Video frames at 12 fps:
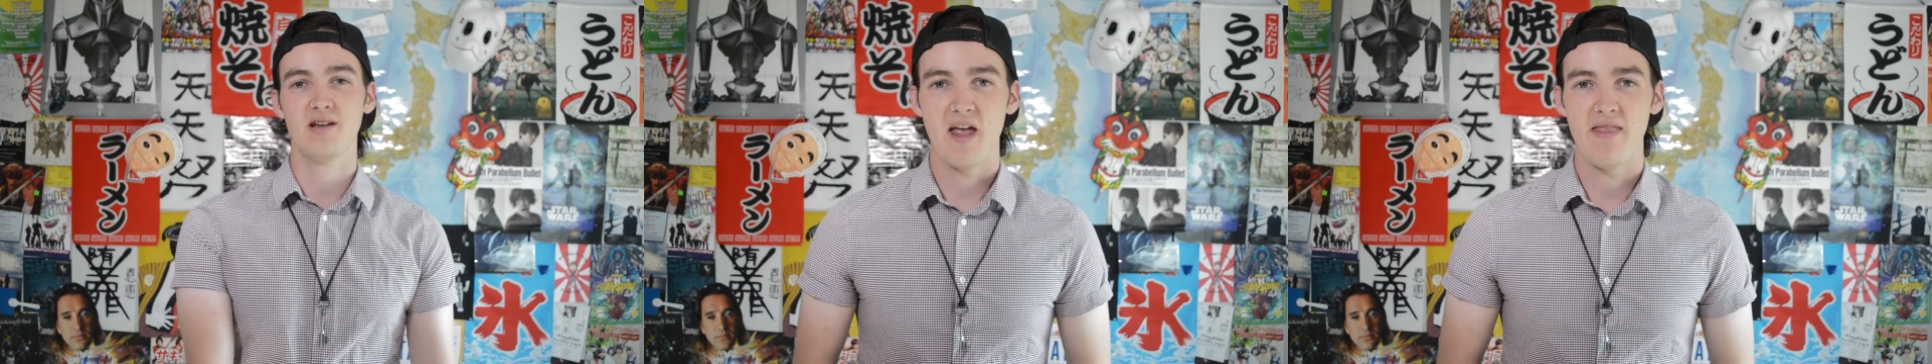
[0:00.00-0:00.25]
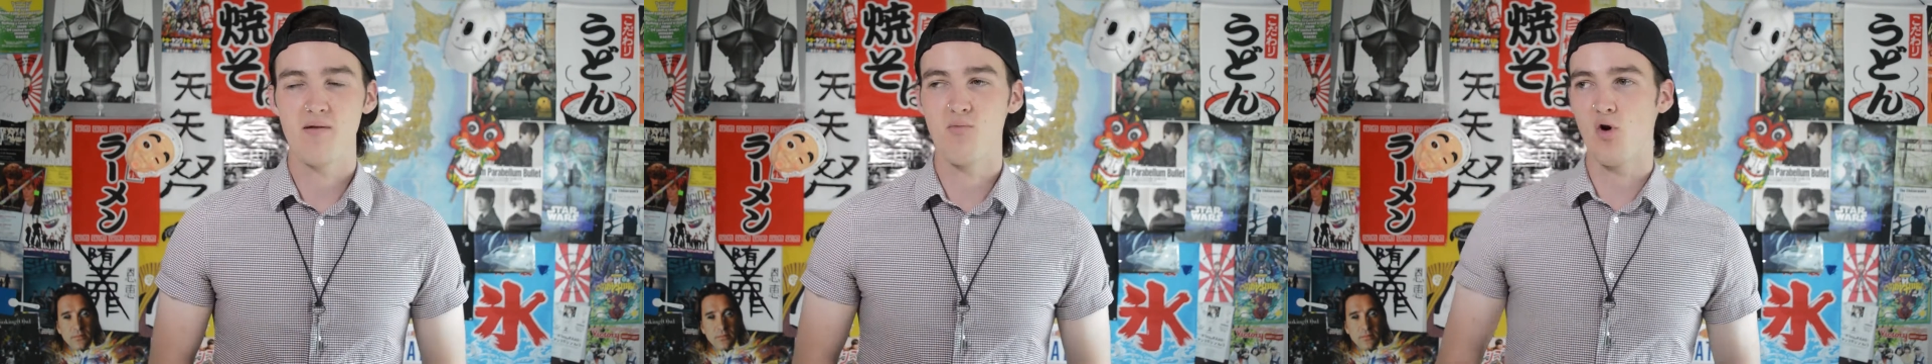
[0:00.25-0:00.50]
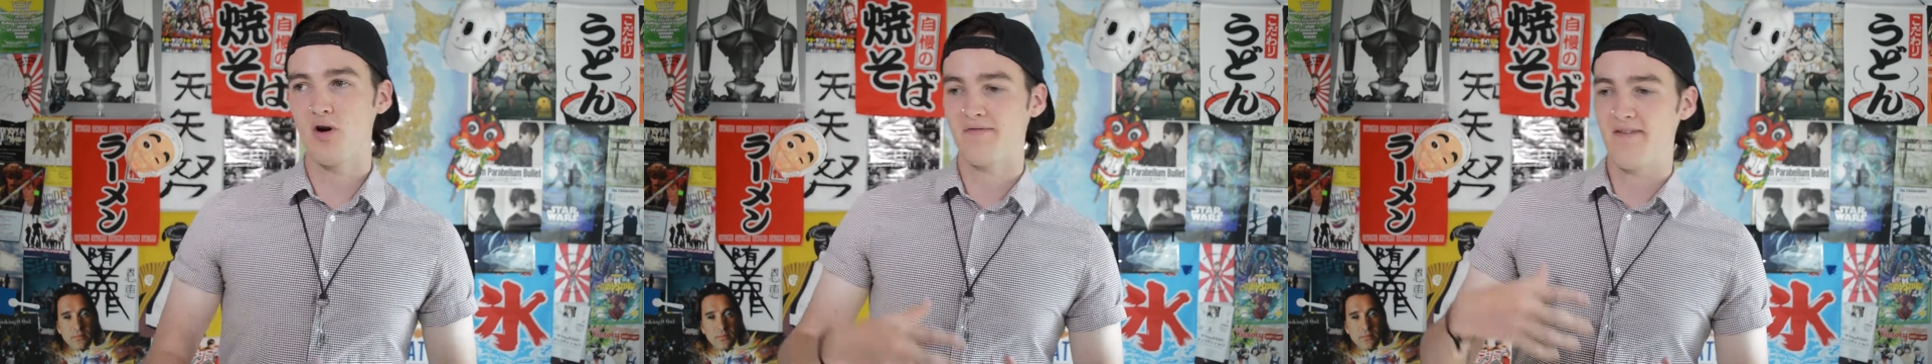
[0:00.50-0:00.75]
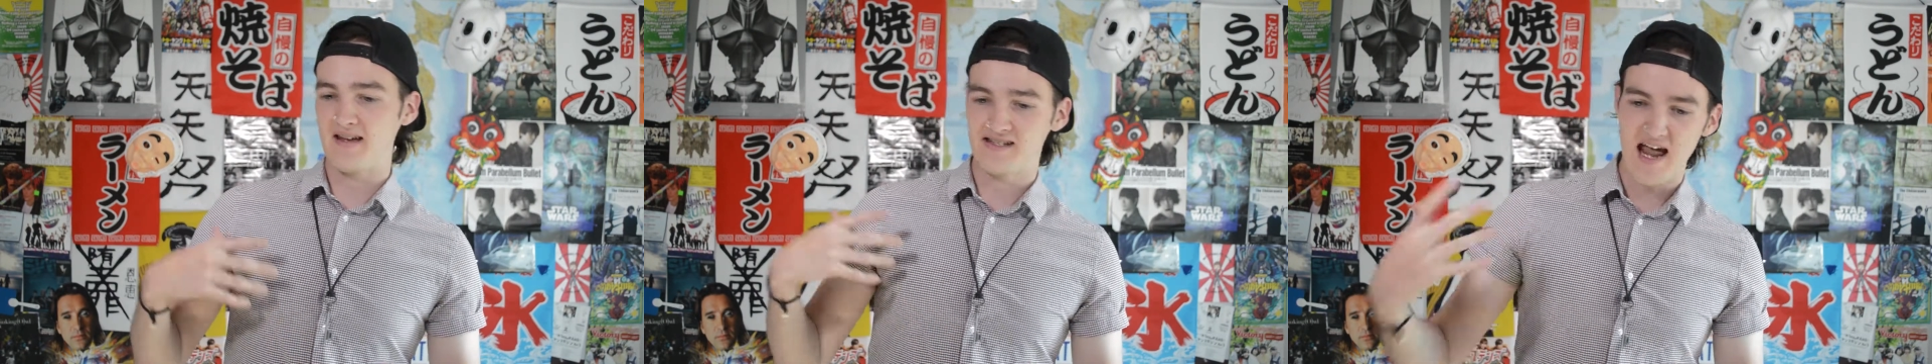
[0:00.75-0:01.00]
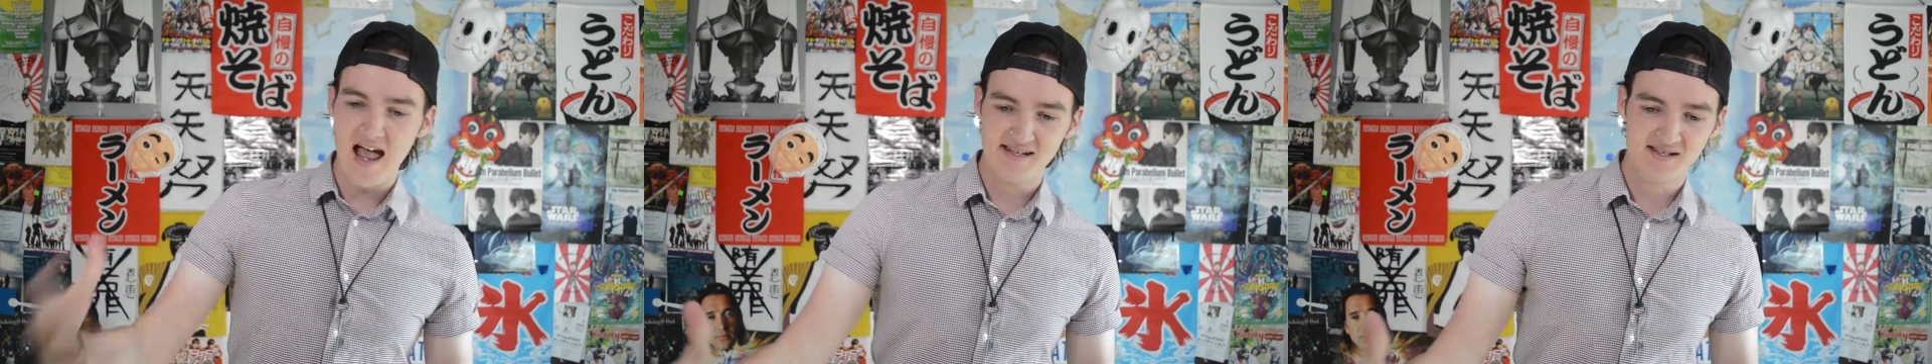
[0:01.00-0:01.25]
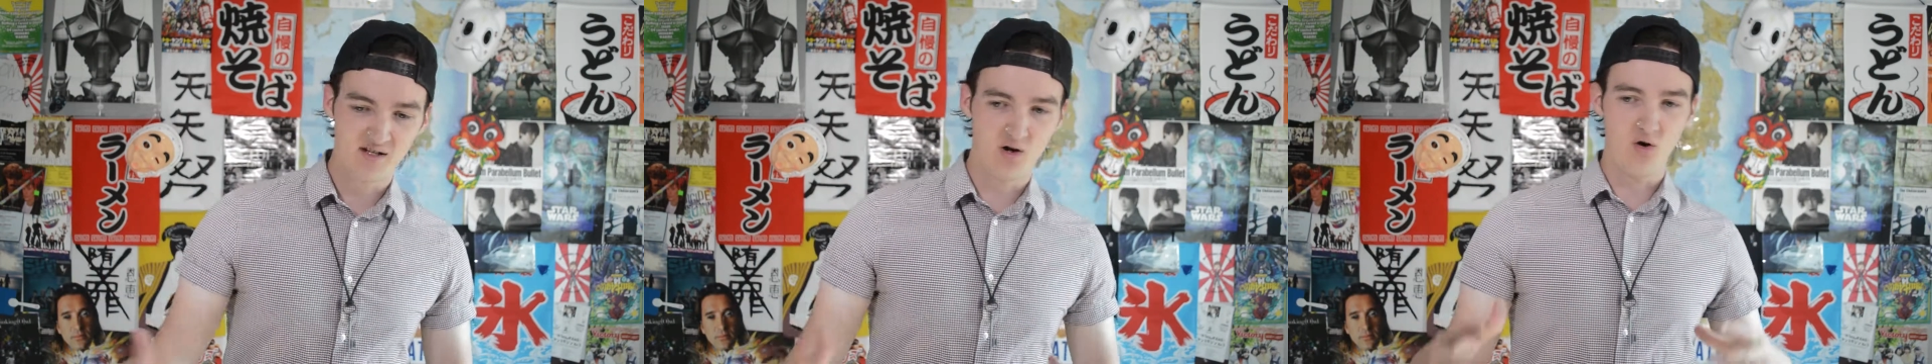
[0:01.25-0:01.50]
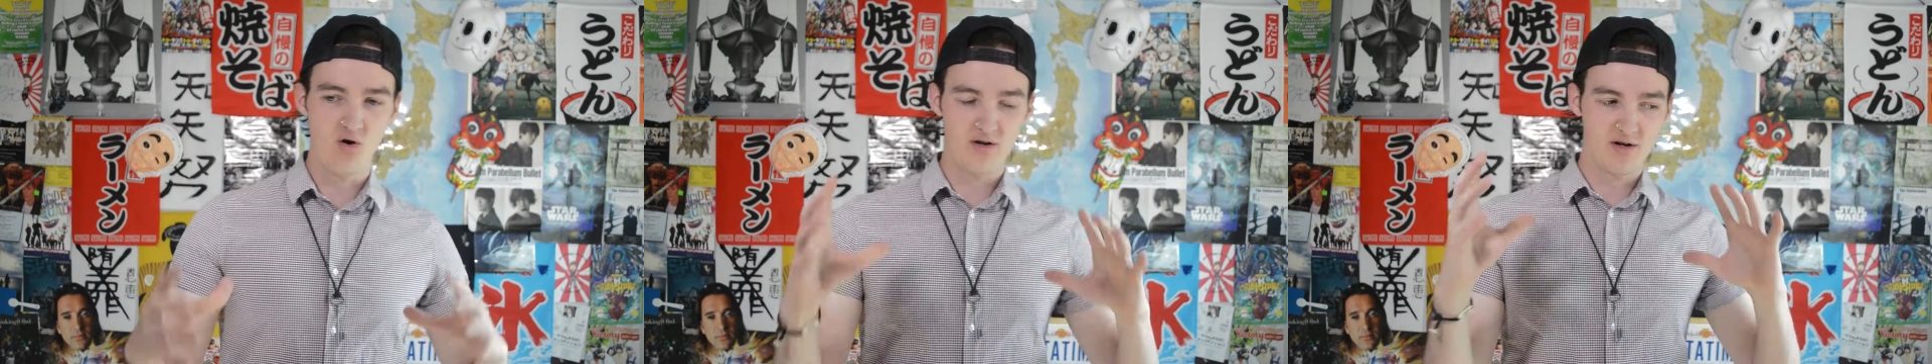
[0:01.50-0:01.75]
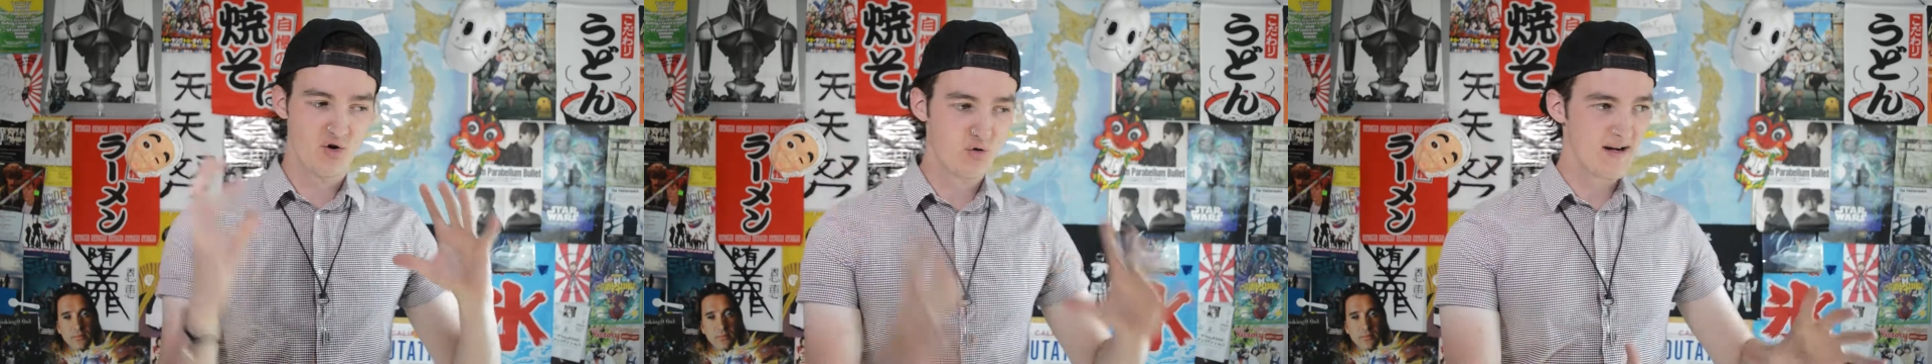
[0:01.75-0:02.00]
And the more fantastical
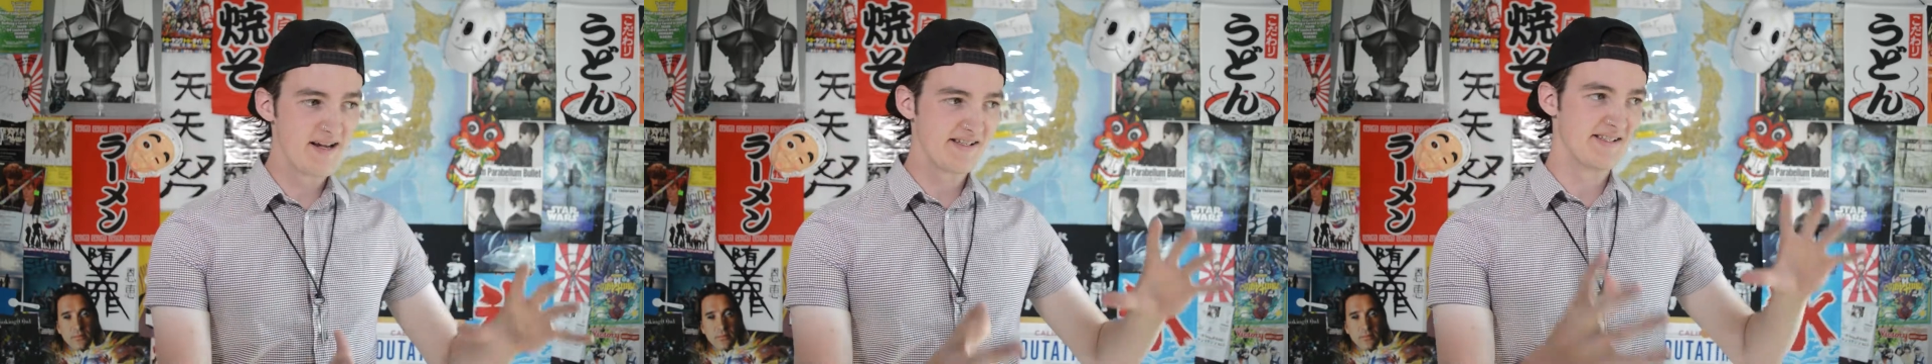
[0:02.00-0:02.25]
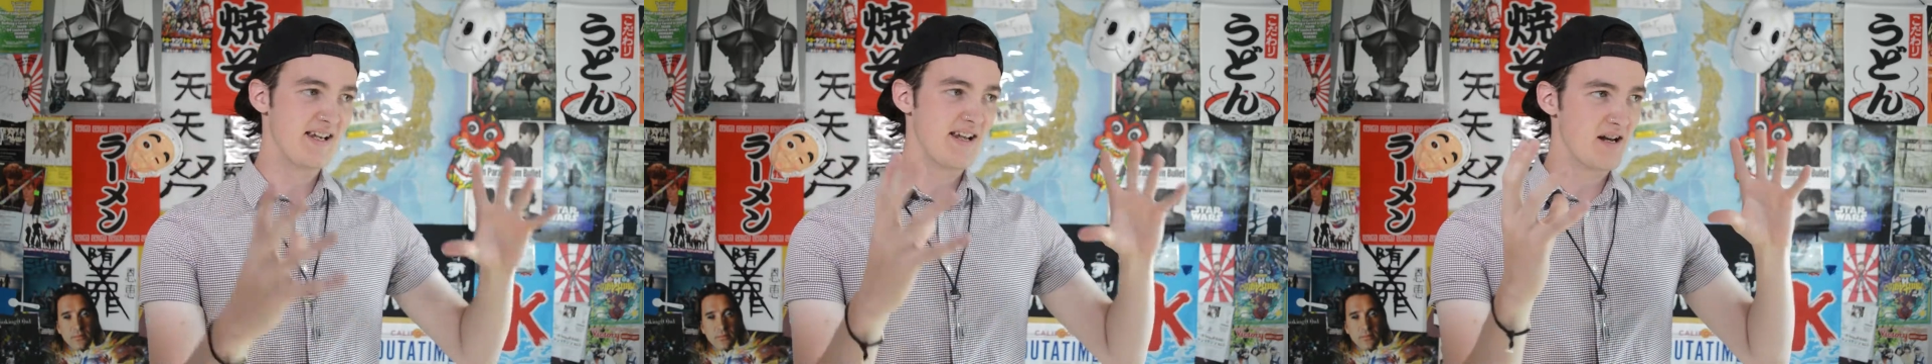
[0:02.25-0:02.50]
and crazy